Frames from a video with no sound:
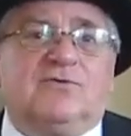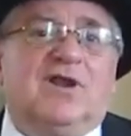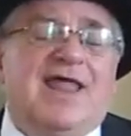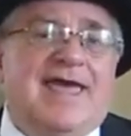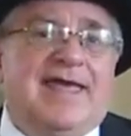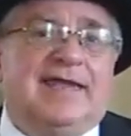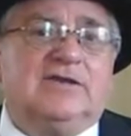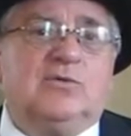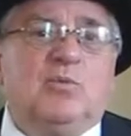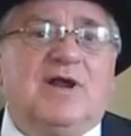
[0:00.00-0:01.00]
for
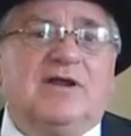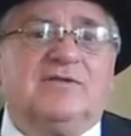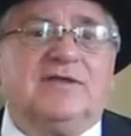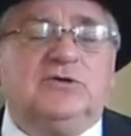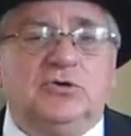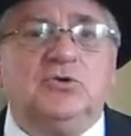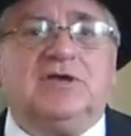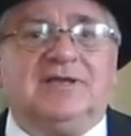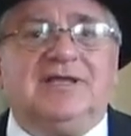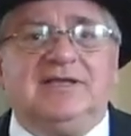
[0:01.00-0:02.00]
land where the
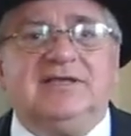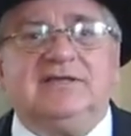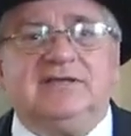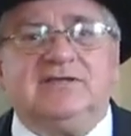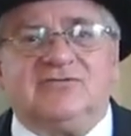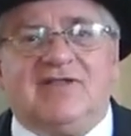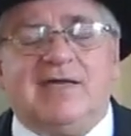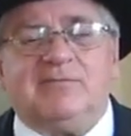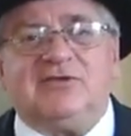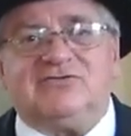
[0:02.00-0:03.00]
new Canadian
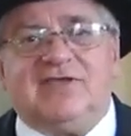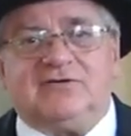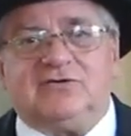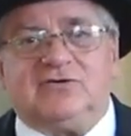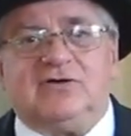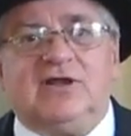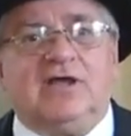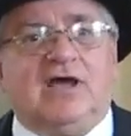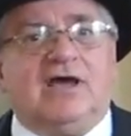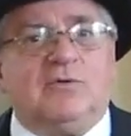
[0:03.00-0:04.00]
Islamic
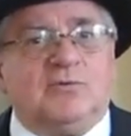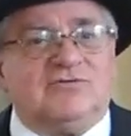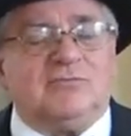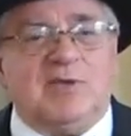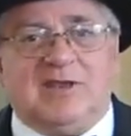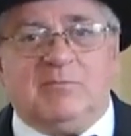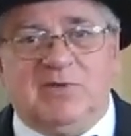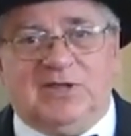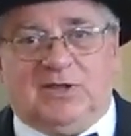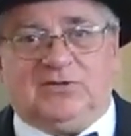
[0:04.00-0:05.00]
Center was being
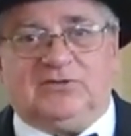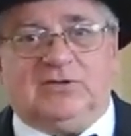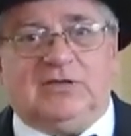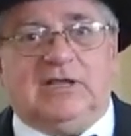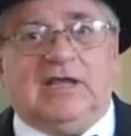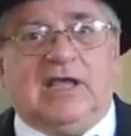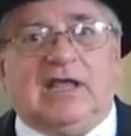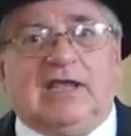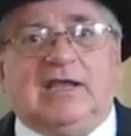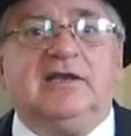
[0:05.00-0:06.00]
built.
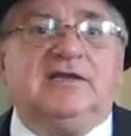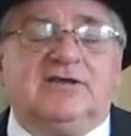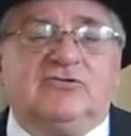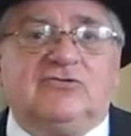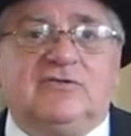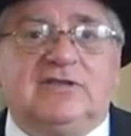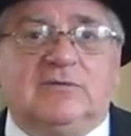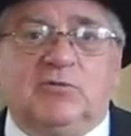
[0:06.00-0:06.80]
In addition, the